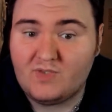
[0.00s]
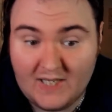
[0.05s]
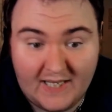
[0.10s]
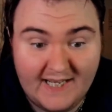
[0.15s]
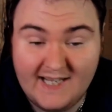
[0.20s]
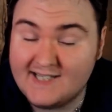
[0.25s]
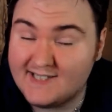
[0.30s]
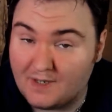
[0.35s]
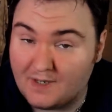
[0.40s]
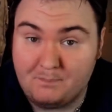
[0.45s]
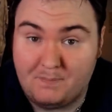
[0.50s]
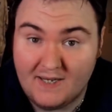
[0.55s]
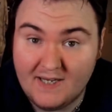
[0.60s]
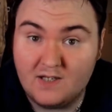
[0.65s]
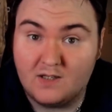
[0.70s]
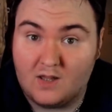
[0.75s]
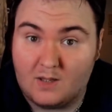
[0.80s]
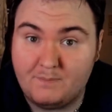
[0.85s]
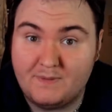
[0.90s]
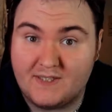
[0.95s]
It's a big
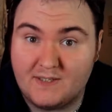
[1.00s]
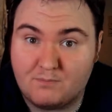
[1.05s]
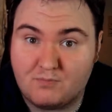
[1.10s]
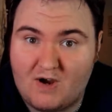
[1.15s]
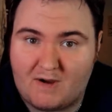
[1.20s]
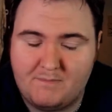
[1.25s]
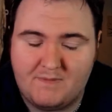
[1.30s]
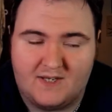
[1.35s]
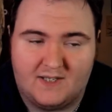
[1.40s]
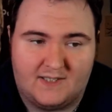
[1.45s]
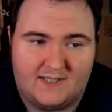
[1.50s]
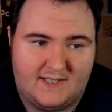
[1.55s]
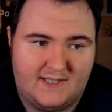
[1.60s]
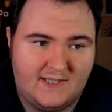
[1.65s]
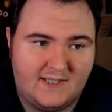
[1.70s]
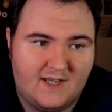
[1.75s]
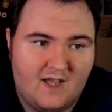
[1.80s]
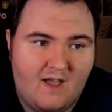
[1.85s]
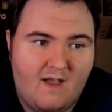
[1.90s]
club in the Premier League,